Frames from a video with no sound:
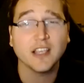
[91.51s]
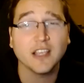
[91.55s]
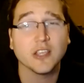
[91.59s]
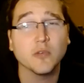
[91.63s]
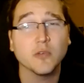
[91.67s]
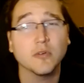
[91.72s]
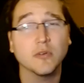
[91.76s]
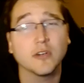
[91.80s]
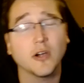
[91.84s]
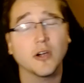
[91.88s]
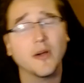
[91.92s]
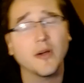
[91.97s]

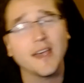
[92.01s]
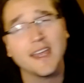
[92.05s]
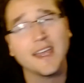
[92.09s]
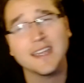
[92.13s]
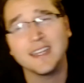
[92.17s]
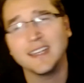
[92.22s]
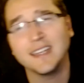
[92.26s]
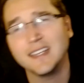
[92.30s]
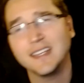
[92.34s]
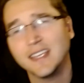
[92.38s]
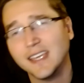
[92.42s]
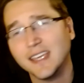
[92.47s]
you will go ahead
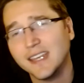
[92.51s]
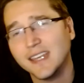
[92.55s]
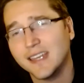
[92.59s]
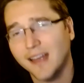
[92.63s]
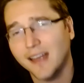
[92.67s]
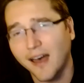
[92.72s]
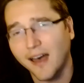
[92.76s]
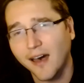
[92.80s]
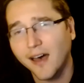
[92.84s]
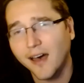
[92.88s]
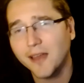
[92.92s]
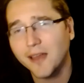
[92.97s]
and get an
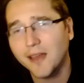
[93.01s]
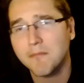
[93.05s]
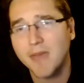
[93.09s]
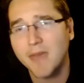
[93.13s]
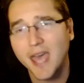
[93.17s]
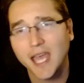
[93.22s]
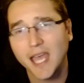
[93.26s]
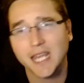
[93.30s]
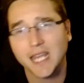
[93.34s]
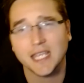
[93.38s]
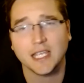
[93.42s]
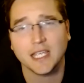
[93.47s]

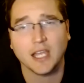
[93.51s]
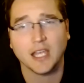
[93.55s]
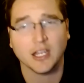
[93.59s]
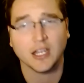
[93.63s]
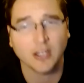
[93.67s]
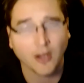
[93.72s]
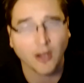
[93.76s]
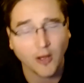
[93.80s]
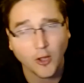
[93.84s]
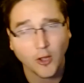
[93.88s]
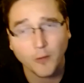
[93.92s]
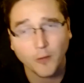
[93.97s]
automatic
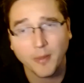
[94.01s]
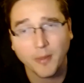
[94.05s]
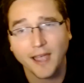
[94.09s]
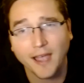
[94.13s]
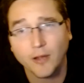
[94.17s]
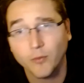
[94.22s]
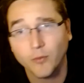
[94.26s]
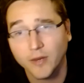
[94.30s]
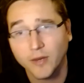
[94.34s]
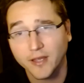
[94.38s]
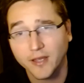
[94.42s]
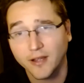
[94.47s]

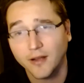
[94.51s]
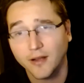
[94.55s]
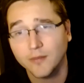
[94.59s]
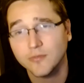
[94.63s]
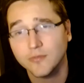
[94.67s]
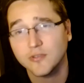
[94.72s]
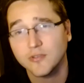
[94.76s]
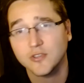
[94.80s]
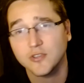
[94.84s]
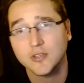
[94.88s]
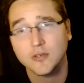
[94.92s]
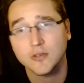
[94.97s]
callback when it
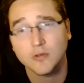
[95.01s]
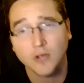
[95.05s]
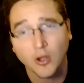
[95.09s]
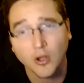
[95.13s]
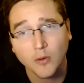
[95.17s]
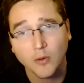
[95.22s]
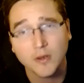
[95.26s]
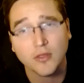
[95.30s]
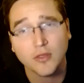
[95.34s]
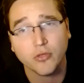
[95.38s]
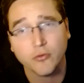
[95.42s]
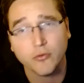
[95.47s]
comes to
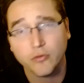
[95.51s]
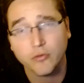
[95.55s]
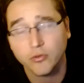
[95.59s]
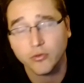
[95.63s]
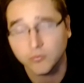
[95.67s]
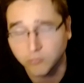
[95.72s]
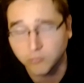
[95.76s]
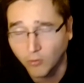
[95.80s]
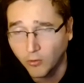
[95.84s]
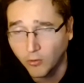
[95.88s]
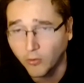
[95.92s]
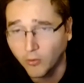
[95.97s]
going through the
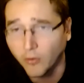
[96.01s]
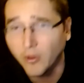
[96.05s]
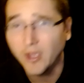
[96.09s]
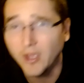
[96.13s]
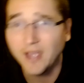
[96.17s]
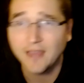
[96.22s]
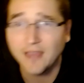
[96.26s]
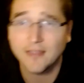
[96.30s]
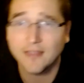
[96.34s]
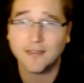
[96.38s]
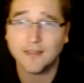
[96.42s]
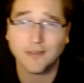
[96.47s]
role.
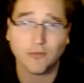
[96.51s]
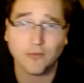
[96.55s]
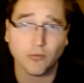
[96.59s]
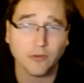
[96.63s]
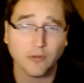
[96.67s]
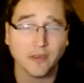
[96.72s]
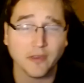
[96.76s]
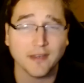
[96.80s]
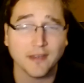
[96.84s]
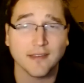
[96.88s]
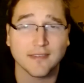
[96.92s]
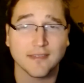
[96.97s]
This is
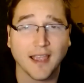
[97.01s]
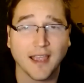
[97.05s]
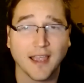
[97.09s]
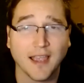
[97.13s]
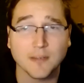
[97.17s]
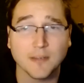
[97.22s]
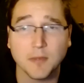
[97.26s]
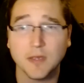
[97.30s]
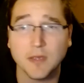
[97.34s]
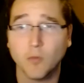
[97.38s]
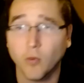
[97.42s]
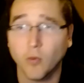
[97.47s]
really designed
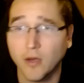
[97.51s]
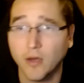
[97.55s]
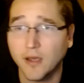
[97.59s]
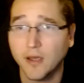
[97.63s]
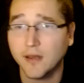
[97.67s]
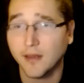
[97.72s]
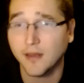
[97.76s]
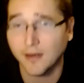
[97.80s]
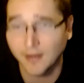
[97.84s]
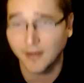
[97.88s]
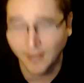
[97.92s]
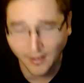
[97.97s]
to be
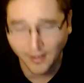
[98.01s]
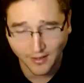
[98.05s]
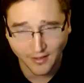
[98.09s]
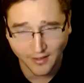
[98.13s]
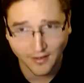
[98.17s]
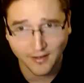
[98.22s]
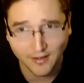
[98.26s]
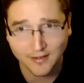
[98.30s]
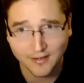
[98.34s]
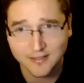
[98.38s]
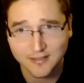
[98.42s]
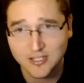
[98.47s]
one, an,
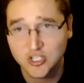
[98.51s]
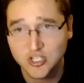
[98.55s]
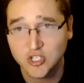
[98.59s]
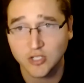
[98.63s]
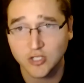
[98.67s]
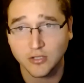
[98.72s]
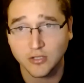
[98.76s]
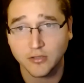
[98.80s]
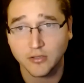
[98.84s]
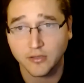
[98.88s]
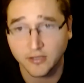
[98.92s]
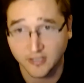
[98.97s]
uh, an
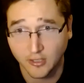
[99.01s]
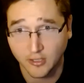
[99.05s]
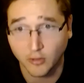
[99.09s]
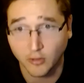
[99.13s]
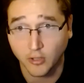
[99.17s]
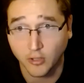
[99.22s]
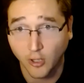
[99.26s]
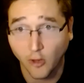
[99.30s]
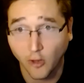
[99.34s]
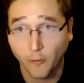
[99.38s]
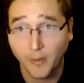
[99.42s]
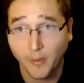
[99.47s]
additional, you know,
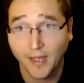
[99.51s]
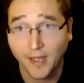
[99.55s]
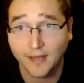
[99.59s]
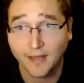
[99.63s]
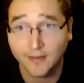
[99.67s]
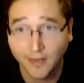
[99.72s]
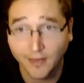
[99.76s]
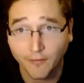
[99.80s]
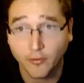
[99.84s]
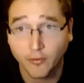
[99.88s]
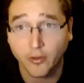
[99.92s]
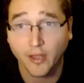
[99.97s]
callback
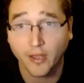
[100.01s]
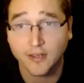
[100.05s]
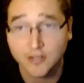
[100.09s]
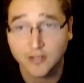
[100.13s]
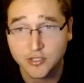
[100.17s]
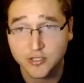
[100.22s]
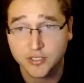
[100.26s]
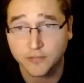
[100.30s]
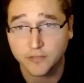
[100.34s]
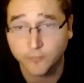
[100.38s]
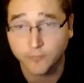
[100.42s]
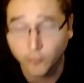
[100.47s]
level
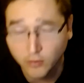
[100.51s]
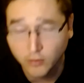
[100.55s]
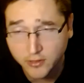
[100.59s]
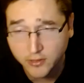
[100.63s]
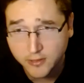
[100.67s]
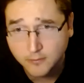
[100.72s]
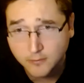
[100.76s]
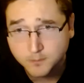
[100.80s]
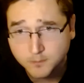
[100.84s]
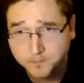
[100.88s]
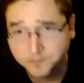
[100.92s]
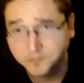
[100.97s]
audition for
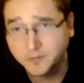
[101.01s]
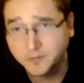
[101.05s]
you.